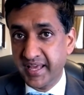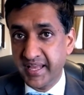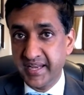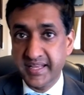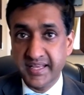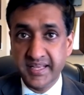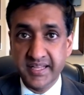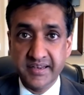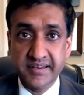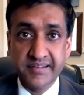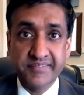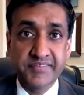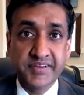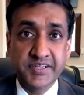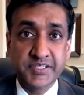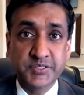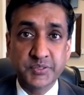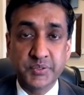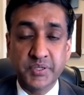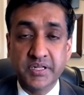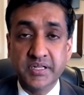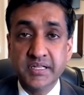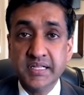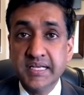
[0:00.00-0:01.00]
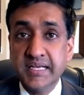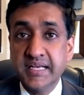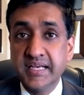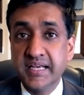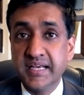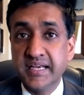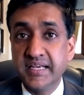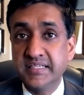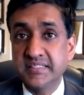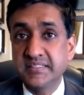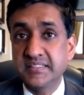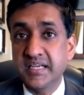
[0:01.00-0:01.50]
think any individual
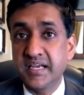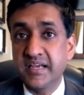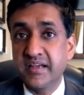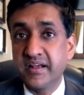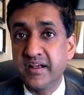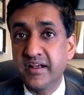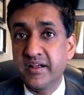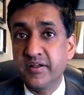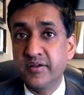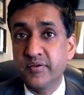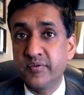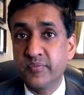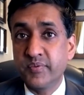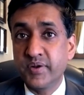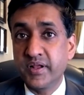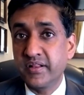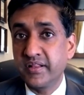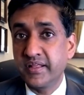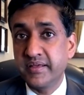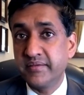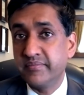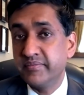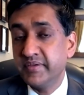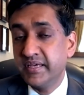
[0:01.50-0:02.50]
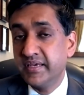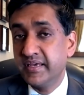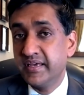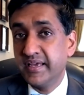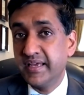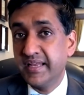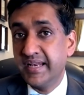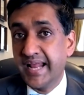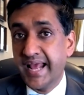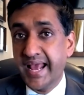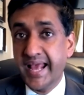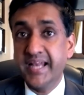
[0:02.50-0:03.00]
is really
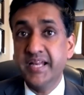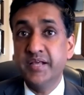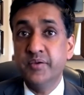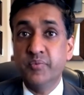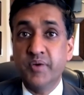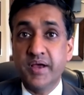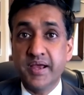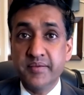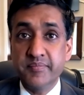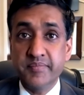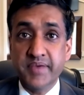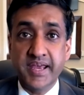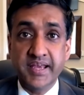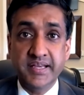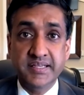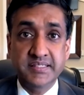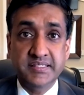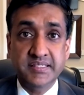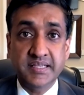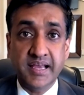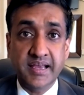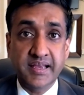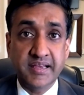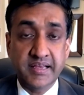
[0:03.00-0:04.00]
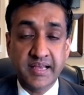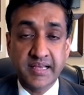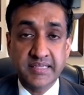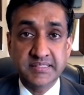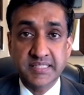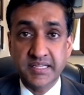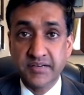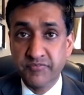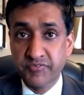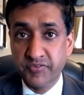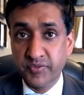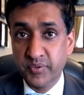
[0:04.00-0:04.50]
in any way
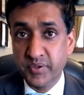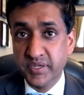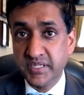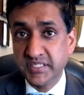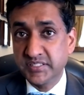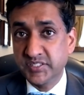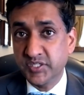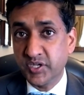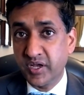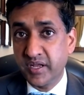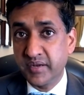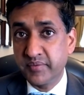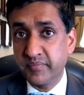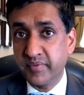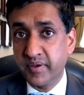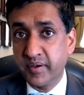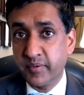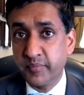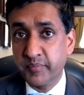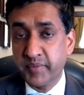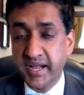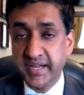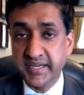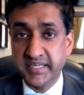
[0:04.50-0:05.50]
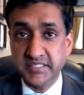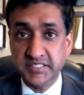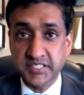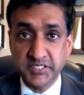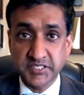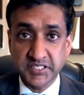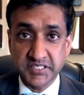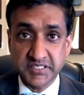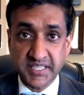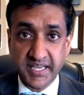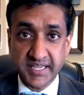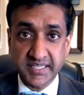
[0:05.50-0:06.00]
has influence on my
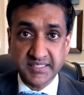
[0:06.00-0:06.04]
decisions.